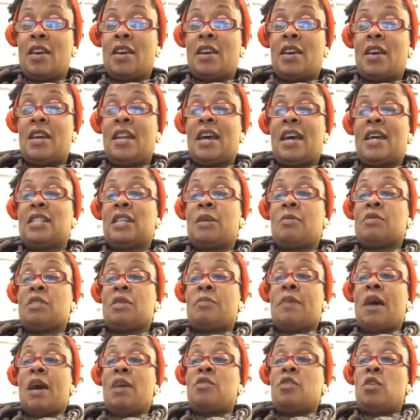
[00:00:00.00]
and as I was
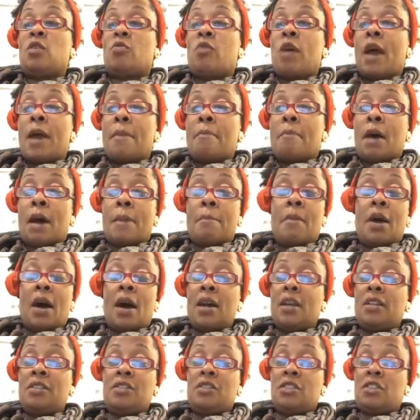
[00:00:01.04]
about to write, my
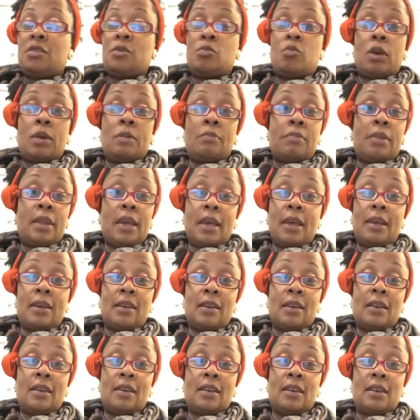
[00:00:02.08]
mind just went
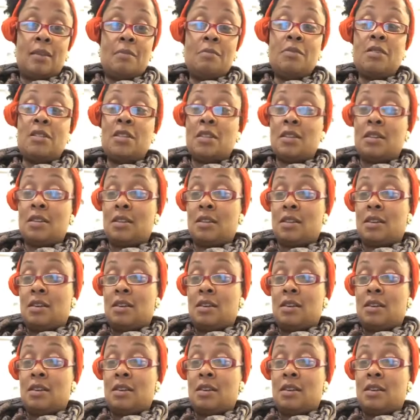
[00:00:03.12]
blank, empty.